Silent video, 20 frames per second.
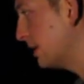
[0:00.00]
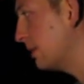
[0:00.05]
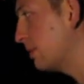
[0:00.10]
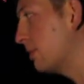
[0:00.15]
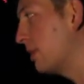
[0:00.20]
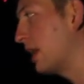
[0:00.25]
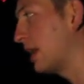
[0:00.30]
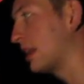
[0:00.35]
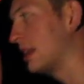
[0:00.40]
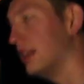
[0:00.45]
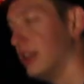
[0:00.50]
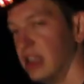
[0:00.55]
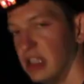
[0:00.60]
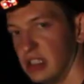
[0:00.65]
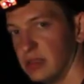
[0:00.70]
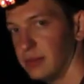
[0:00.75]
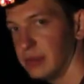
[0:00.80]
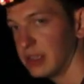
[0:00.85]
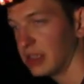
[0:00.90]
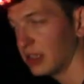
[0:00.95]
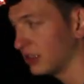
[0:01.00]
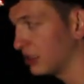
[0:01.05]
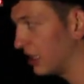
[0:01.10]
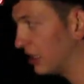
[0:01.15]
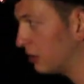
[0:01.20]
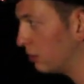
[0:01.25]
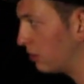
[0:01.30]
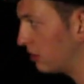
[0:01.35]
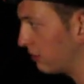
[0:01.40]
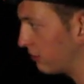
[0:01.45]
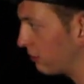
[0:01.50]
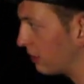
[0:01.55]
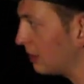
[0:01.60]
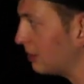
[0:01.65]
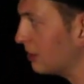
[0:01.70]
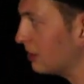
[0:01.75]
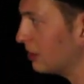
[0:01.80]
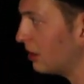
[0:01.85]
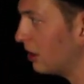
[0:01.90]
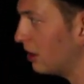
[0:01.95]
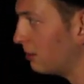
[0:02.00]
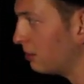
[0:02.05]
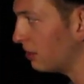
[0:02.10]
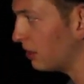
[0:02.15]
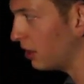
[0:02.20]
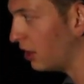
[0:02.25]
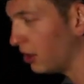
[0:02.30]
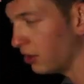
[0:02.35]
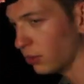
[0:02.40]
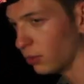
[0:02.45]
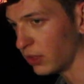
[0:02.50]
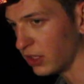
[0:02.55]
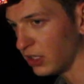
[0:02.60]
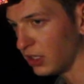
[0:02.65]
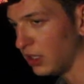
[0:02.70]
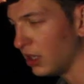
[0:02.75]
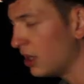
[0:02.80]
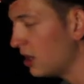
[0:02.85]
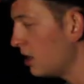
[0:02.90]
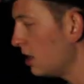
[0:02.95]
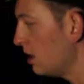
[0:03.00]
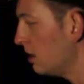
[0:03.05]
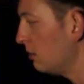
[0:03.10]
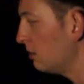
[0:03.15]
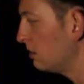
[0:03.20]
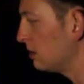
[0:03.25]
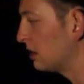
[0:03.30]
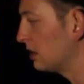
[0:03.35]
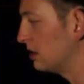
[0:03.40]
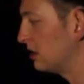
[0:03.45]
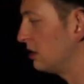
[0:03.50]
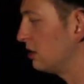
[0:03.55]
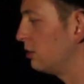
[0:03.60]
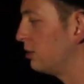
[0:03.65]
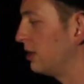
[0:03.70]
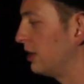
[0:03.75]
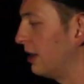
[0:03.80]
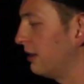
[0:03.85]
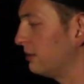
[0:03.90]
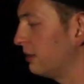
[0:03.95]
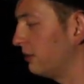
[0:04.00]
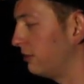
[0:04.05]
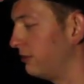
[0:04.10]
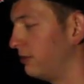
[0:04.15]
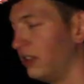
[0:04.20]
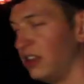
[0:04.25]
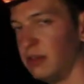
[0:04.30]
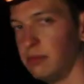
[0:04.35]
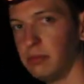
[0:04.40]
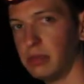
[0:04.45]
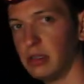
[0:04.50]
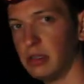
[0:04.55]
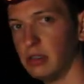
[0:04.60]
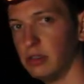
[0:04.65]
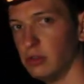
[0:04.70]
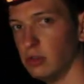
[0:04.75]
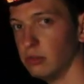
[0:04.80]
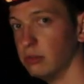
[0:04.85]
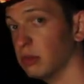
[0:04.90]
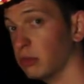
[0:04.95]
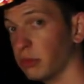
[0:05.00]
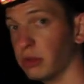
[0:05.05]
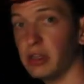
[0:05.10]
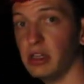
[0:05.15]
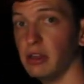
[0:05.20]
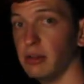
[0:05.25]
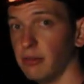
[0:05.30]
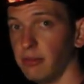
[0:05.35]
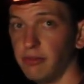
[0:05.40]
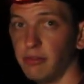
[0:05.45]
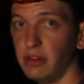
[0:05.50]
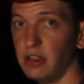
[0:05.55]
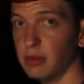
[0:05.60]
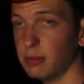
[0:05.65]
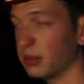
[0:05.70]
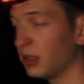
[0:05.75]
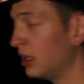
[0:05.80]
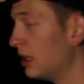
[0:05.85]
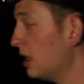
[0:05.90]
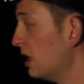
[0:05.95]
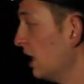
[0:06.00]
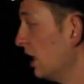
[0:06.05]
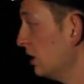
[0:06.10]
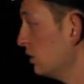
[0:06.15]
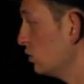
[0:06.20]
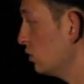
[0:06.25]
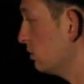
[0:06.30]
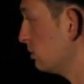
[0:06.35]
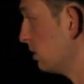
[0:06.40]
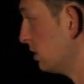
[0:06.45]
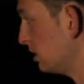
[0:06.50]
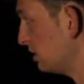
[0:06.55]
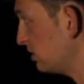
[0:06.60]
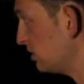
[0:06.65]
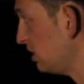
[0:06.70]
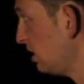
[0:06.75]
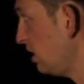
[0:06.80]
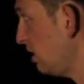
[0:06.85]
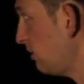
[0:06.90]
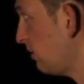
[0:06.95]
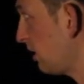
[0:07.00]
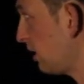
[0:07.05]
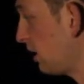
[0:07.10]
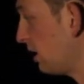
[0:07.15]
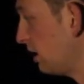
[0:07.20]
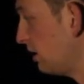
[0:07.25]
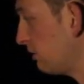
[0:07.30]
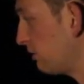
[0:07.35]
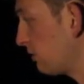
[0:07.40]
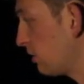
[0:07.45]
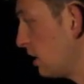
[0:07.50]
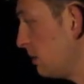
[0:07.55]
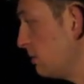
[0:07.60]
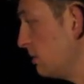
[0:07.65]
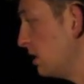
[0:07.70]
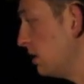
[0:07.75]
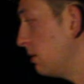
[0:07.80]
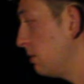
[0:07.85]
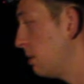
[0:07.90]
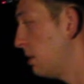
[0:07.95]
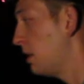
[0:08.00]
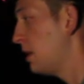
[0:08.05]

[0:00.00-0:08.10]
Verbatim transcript: up like this because I don't want to frame it up the other way because I don't want to have to flip, do a meridian flip. So I'm going to see if I can get it framed up